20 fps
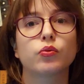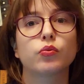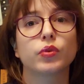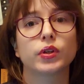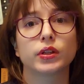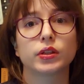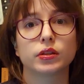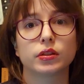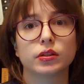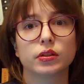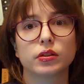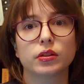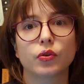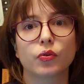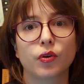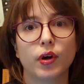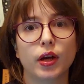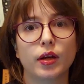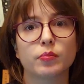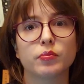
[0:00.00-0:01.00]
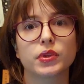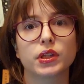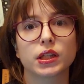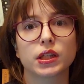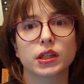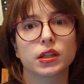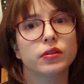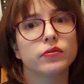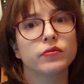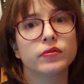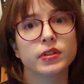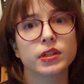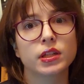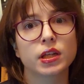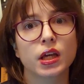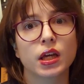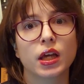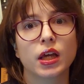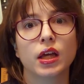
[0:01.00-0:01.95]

where Graham lives